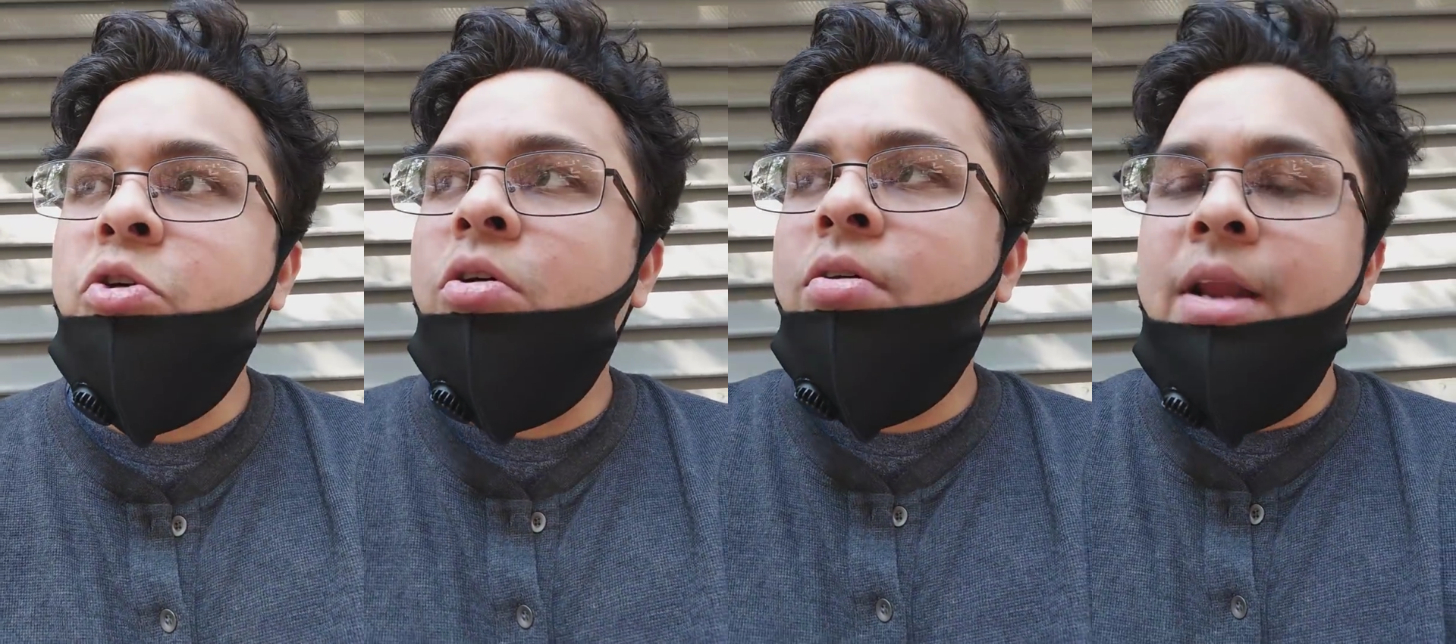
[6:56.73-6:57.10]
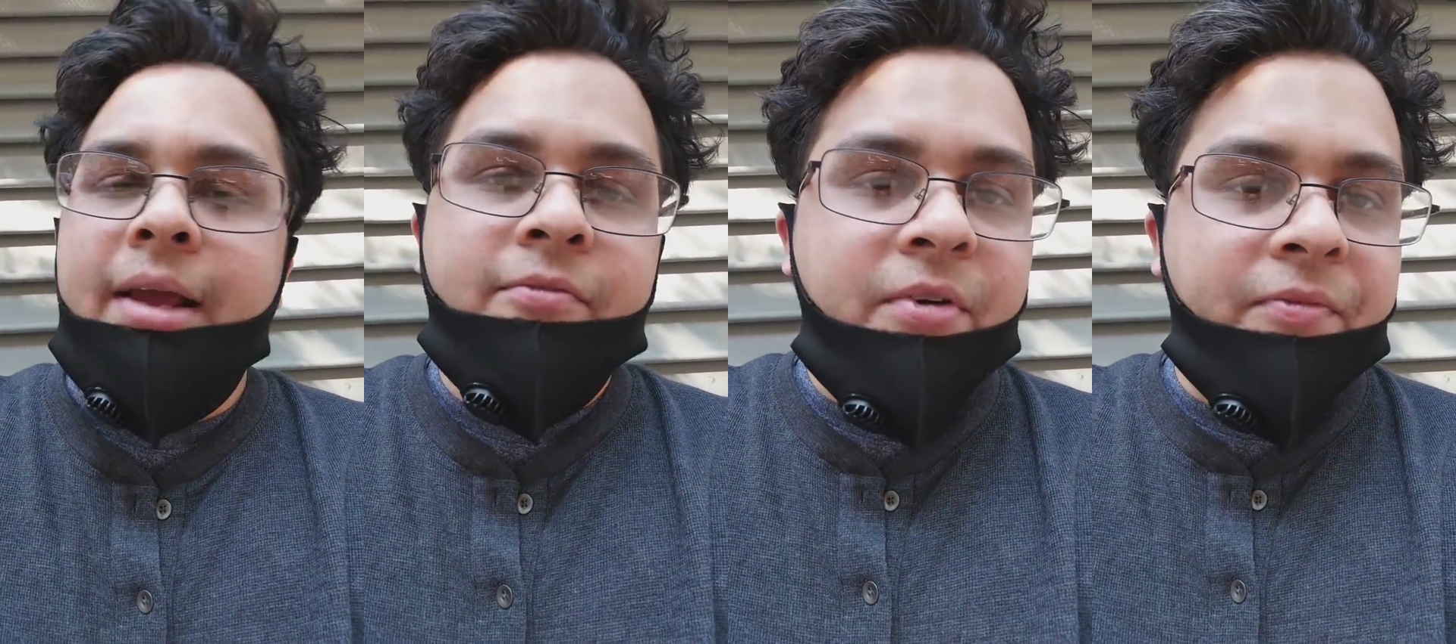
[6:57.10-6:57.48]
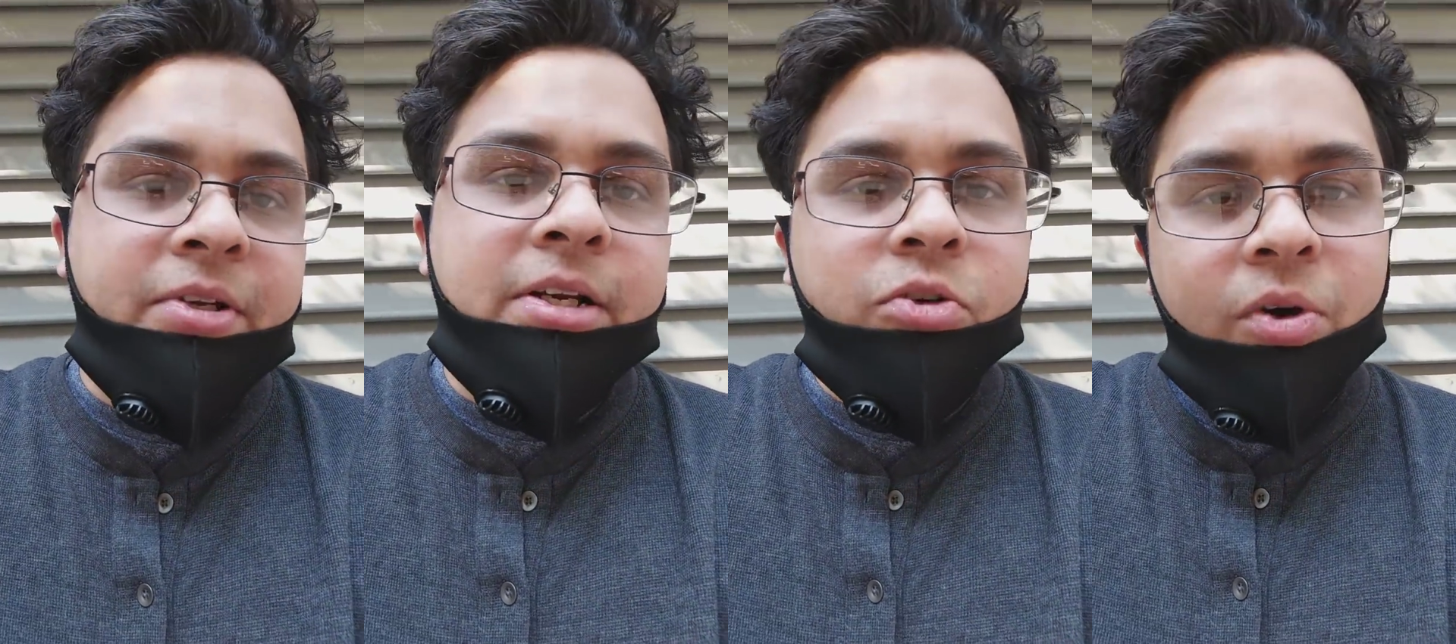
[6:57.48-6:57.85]
took like
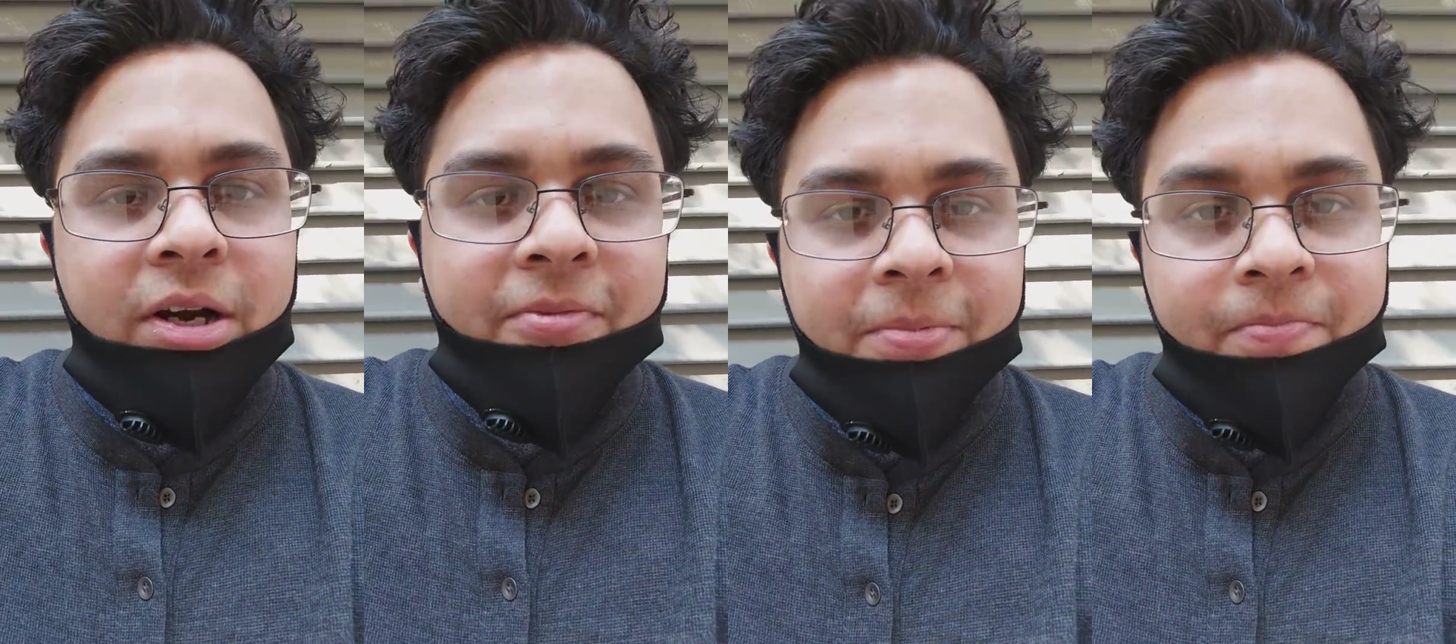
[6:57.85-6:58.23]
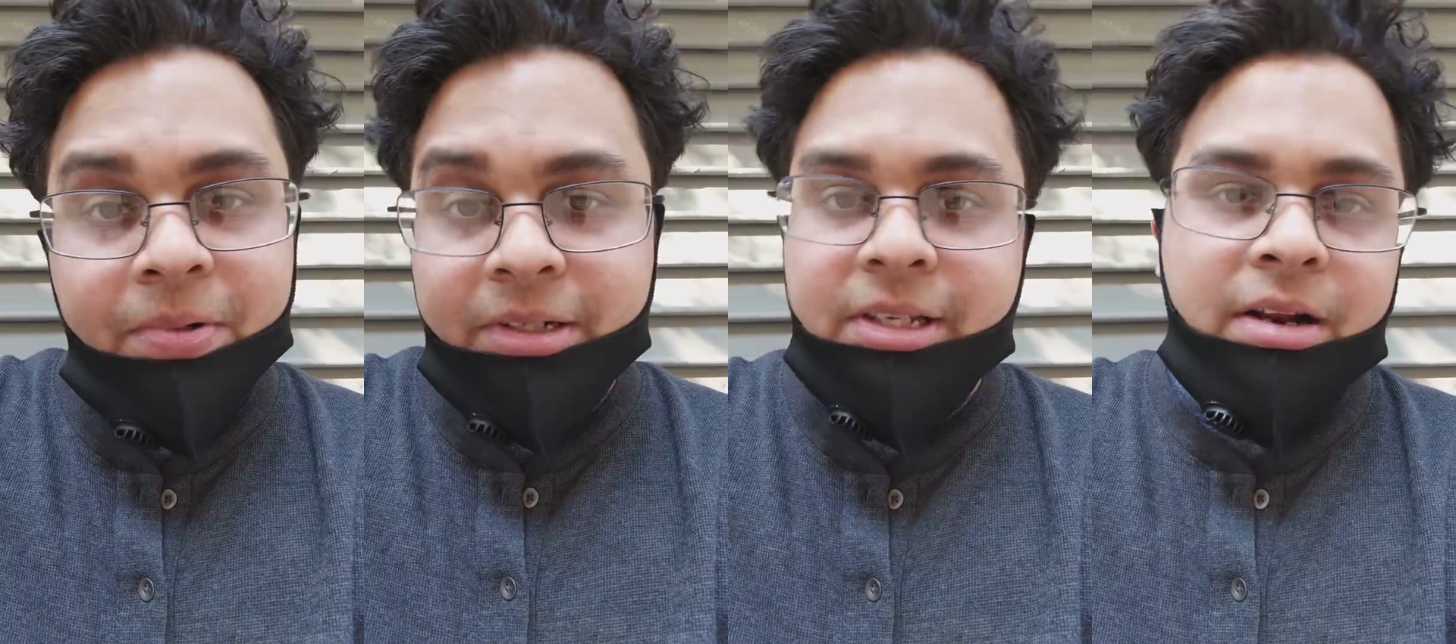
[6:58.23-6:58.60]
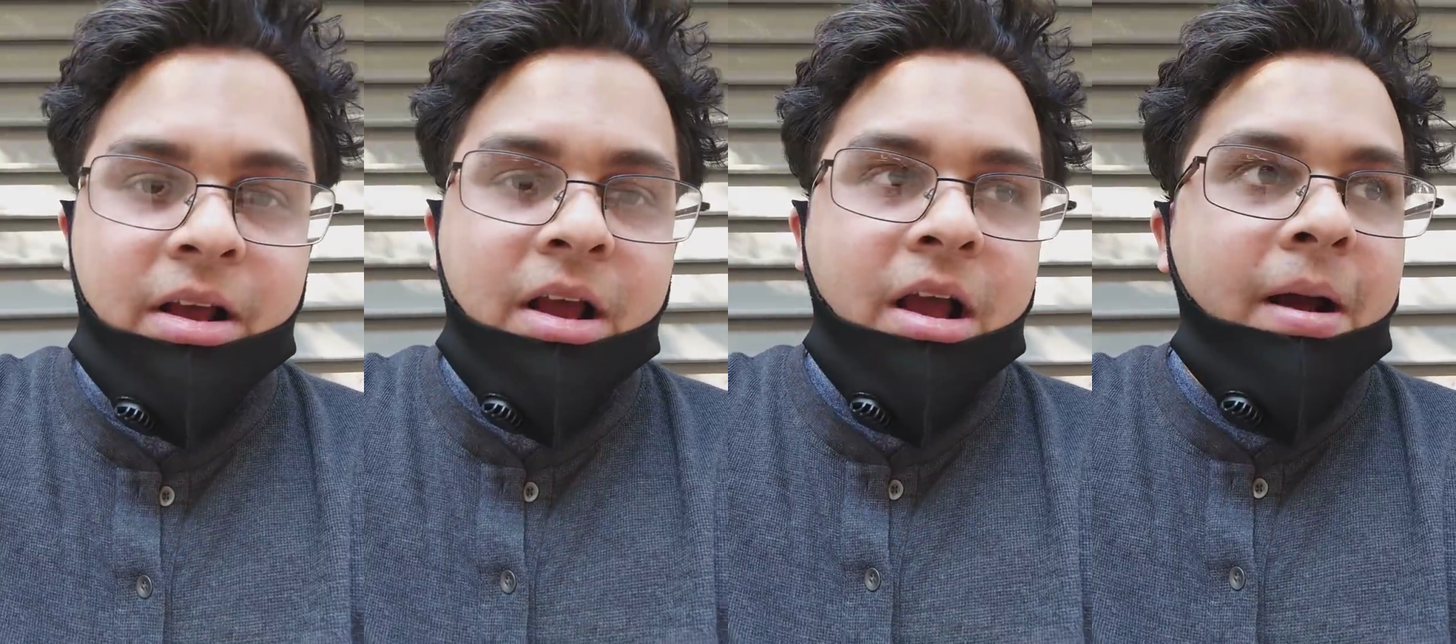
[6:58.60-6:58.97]
15-20%
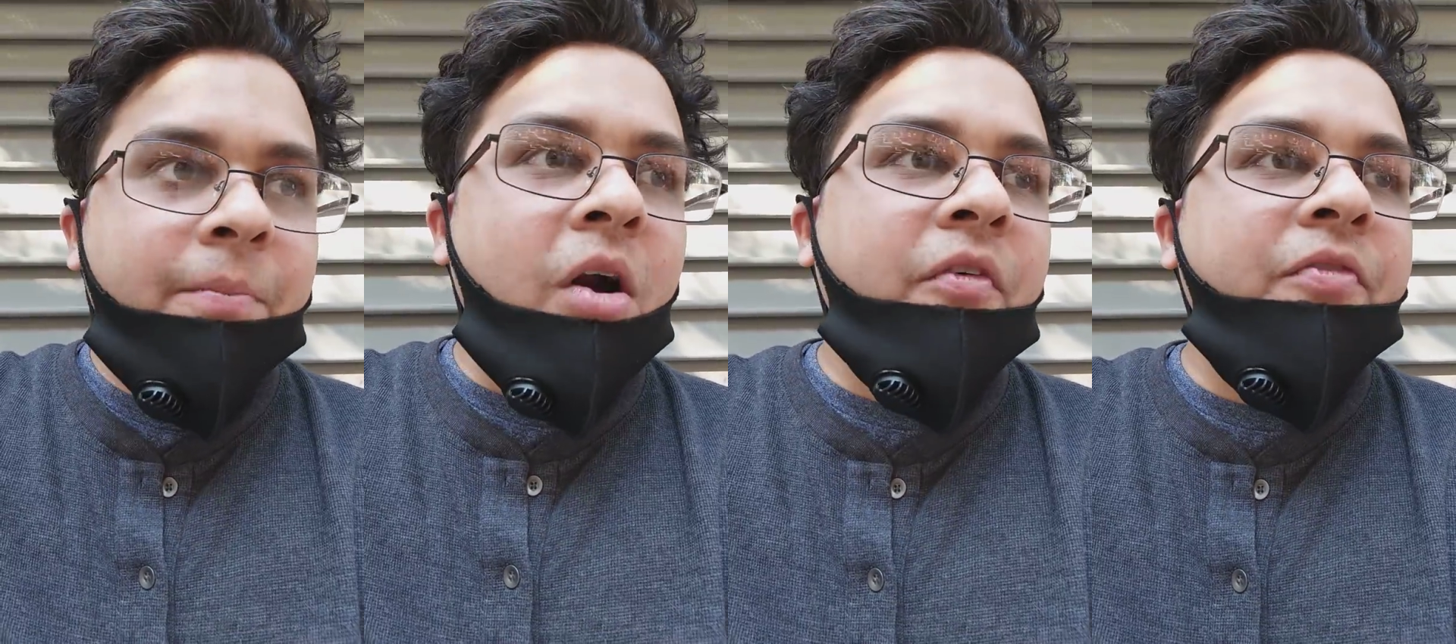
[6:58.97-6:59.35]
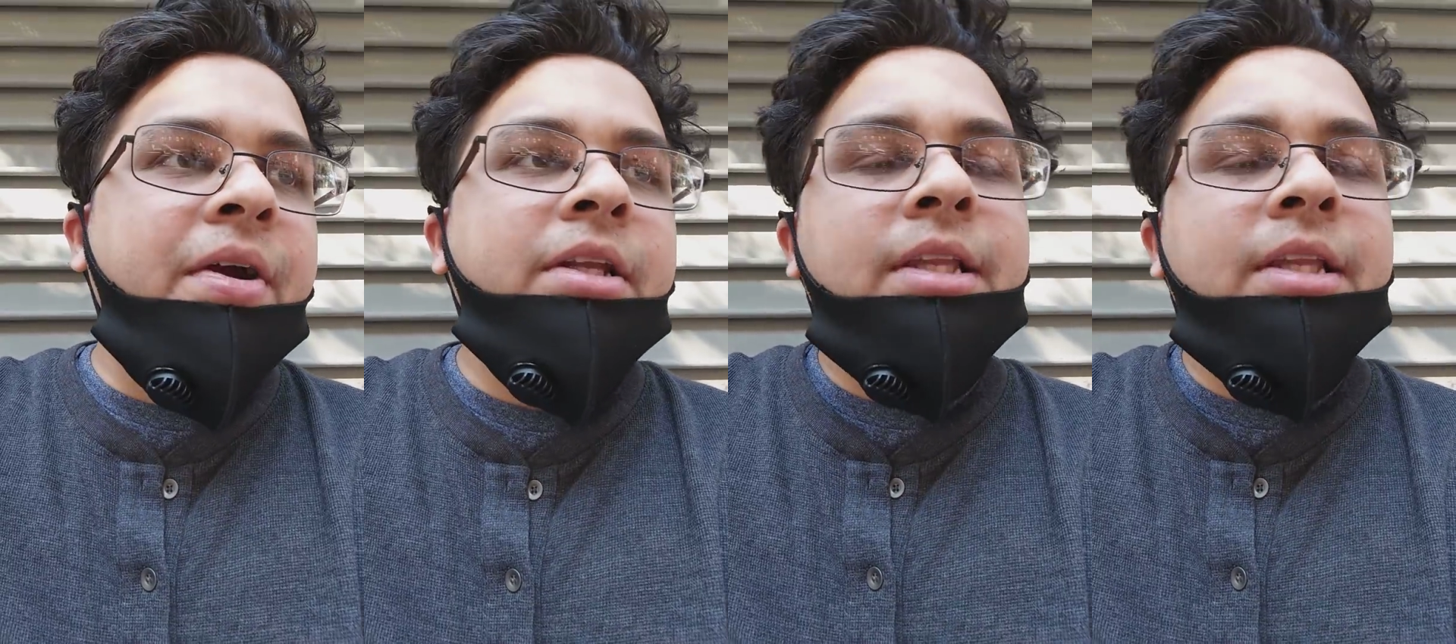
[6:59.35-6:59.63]
profit.